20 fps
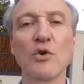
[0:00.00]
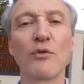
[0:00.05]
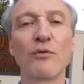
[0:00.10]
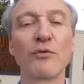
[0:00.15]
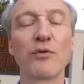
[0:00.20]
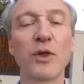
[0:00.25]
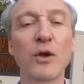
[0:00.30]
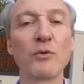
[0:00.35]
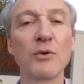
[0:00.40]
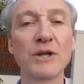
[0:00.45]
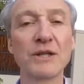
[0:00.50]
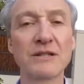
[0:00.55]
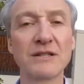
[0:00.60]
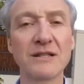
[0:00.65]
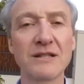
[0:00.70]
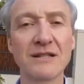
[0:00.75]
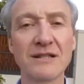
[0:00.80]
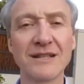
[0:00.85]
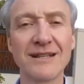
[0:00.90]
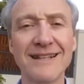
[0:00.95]
fluent
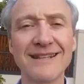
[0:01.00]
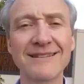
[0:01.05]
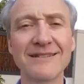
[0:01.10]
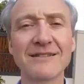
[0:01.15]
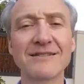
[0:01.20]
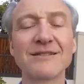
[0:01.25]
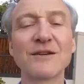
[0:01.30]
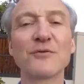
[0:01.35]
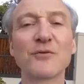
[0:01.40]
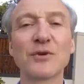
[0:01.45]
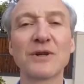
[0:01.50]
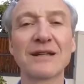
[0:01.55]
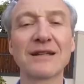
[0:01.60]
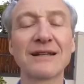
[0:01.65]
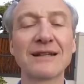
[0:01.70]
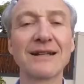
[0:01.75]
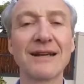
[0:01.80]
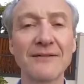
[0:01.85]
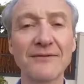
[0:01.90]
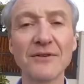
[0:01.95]
in the
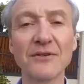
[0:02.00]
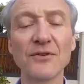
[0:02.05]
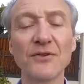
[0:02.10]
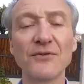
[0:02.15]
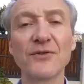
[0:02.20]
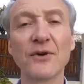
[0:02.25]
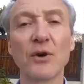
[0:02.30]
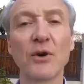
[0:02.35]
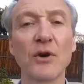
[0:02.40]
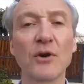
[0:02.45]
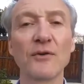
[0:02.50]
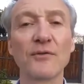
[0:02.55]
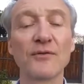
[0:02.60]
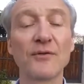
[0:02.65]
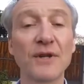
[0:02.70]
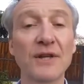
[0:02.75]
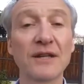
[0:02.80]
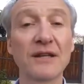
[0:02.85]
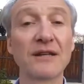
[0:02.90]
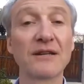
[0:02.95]
different levels
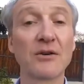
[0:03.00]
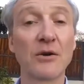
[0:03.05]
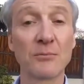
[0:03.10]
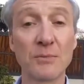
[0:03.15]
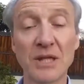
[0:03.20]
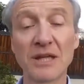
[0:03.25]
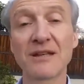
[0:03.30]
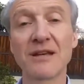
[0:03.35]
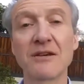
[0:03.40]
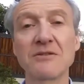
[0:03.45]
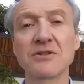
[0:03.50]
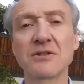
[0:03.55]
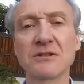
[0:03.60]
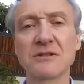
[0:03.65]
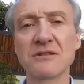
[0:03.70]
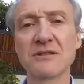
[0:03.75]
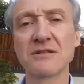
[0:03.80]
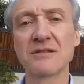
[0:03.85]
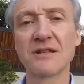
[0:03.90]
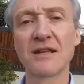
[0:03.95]
of
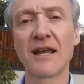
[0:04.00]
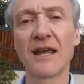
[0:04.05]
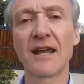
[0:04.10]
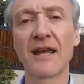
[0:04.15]
communications.